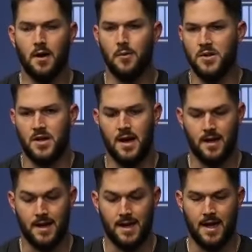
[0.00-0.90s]
when you got
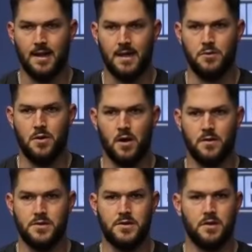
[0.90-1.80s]
a guy like Yu
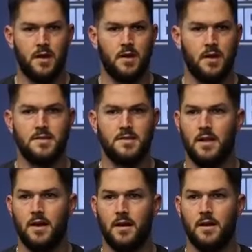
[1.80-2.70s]
Darvish sitting
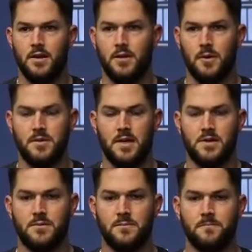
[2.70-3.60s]
there in your
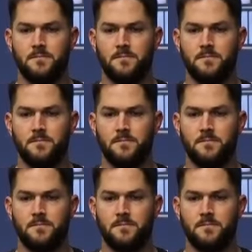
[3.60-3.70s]
rotation.